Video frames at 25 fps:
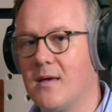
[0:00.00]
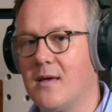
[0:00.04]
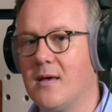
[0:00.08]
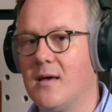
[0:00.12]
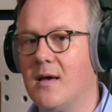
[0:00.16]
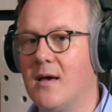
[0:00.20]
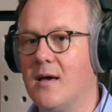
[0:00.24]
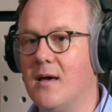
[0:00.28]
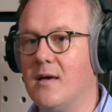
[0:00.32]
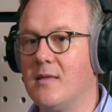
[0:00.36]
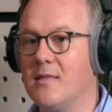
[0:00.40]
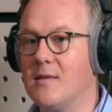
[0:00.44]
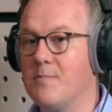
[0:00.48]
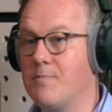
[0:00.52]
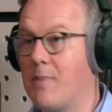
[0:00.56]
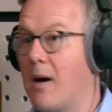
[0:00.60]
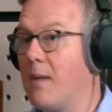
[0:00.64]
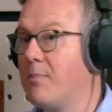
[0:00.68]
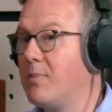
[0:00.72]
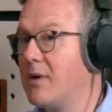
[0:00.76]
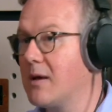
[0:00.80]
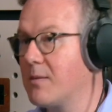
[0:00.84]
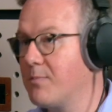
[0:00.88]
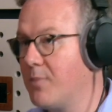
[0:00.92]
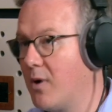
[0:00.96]
The
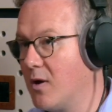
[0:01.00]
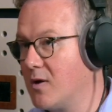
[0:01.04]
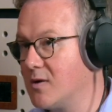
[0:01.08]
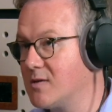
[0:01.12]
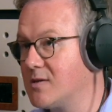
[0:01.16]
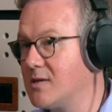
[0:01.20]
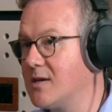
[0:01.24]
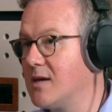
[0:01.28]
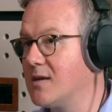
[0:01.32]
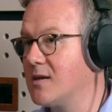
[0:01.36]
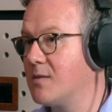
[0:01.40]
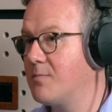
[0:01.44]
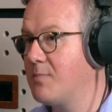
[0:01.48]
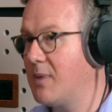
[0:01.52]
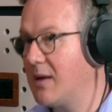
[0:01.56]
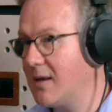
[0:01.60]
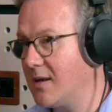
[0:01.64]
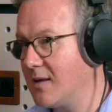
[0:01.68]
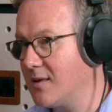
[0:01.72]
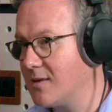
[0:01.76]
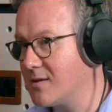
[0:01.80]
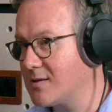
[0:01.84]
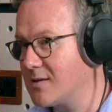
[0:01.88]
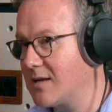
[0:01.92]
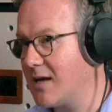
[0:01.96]
public policy
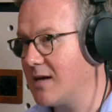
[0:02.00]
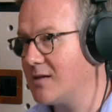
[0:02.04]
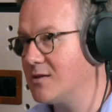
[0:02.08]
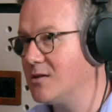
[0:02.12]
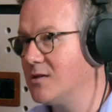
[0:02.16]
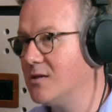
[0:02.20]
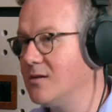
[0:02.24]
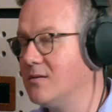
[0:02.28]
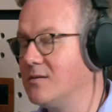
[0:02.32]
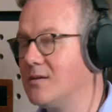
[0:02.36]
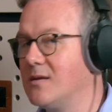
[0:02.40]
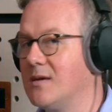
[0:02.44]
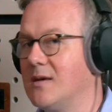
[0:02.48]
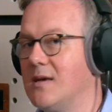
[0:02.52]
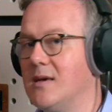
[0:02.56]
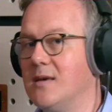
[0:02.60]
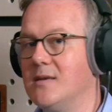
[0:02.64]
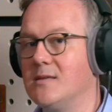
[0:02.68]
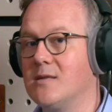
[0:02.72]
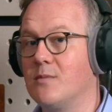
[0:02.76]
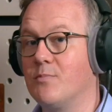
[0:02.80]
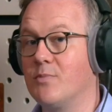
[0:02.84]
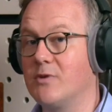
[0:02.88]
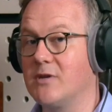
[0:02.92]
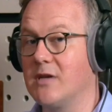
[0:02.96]
underpinning the statute is
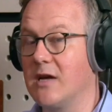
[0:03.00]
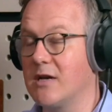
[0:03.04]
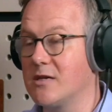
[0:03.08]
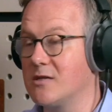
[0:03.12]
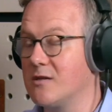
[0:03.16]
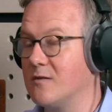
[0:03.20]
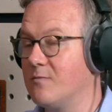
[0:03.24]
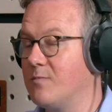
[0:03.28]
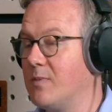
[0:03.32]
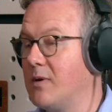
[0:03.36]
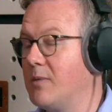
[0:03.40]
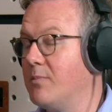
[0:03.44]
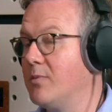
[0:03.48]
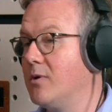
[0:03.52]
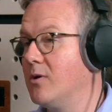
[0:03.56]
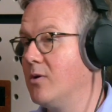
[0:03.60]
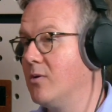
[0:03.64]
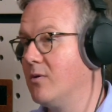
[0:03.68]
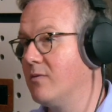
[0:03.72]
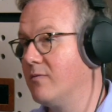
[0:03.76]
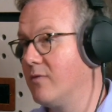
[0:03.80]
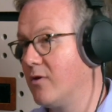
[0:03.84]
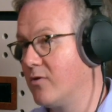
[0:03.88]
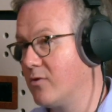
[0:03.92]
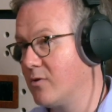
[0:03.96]
the protection of people who
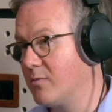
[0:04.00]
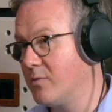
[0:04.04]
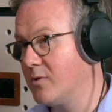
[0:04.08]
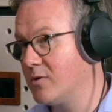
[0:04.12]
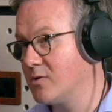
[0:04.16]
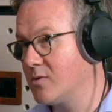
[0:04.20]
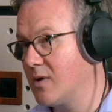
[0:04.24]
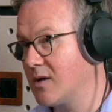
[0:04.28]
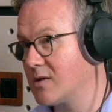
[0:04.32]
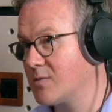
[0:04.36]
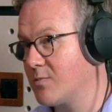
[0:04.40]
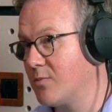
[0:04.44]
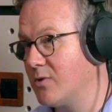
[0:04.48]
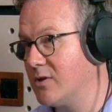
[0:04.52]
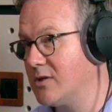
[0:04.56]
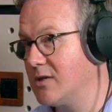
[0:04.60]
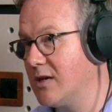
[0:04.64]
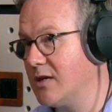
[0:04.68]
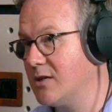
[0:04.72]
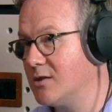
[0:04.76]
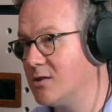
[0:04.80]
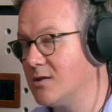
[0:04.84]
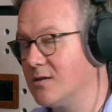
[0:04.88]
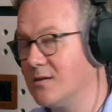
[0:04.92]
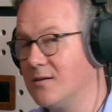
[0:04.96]
are vulnerable to
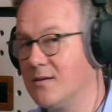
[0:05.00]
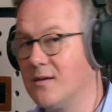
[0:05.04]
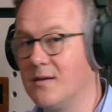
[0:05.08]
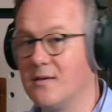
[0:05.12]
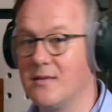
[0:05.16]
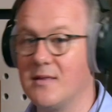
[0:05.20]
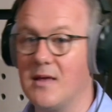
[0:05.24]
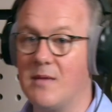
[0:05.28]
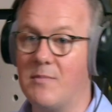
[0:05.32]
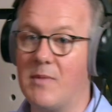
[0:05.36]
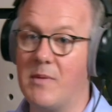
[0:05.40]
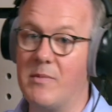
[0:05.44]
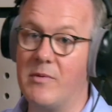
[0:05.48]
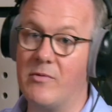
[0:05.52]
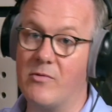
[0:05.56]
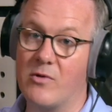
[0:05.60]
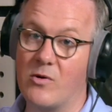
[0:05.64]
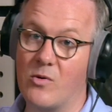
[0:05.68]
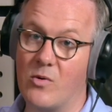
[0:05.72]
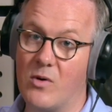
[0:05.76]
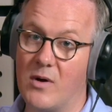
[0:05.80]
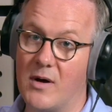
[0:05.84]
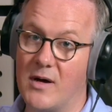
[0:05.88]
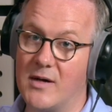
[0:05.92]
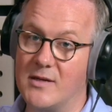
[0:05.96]
exploitation. Yeah. They may be
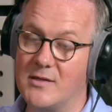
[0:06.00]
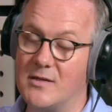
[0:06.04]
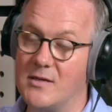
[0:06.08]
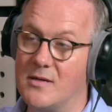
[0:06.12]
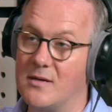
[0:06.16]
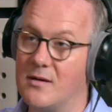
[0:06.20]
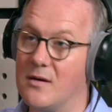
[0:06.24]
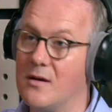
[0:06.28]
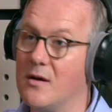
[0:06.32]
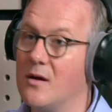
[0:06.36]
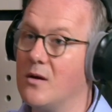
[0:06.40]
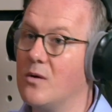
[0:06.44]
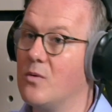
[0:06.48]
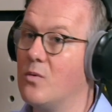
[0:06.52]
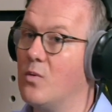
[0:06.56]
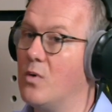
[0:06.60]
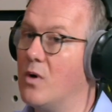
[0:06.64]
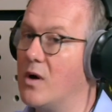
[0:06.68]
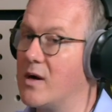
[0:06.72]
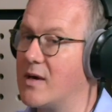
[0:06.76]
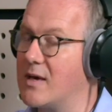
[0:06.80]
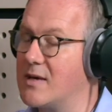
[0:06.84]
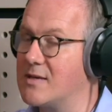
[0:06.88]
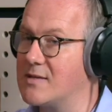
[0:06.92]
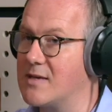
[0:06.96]
required to
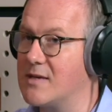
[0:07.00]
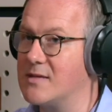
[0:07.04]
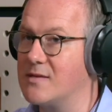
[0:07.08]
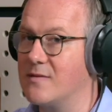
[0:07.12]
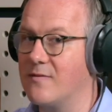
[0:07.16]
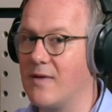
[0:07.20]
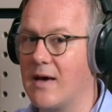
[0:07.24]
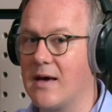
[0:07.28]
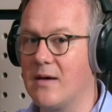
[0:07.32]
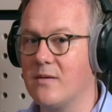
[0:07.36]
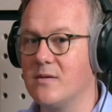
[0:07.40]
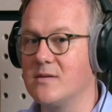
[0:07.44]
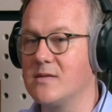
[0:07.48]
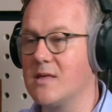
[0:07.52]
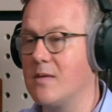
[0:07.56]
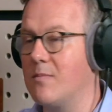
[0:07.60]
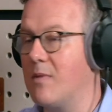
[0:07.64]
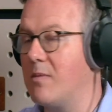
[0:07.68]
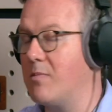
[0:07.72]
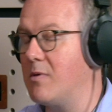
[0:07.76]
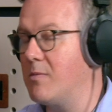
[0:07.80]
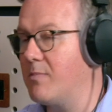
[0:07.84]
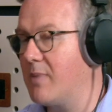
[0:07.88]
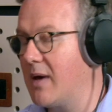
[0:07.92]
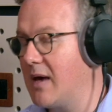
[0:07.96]
work excessive hours, they may
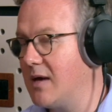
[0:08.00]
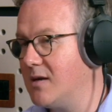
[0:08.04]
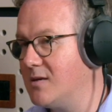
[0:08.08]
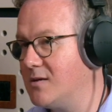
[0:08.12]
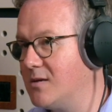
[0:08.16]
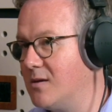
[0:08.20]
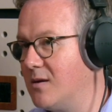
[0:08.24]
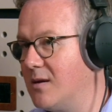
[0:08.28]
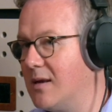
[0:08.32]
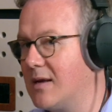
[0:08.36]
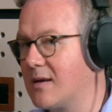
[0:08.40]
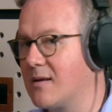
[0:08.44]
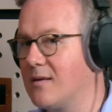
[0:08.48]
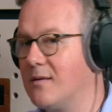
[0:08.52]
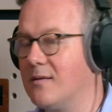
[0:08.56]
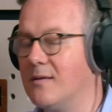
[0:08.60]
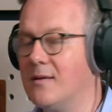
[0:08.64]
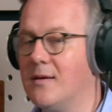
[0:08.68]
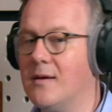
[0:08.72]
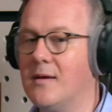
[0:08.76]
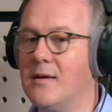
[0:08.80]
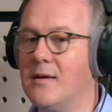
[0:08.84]
be paid too little.